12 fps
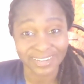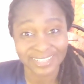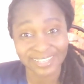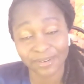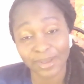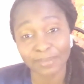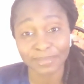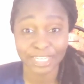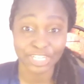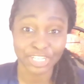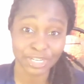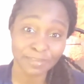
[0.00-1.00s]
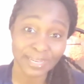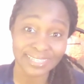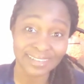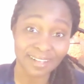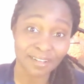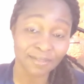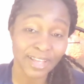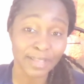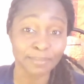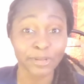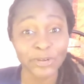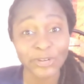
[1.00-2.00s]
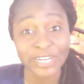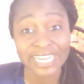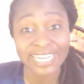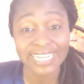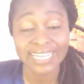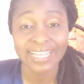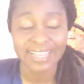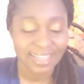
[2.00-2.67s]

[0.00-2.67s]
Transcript: So I'm teaching myself, I'm learning.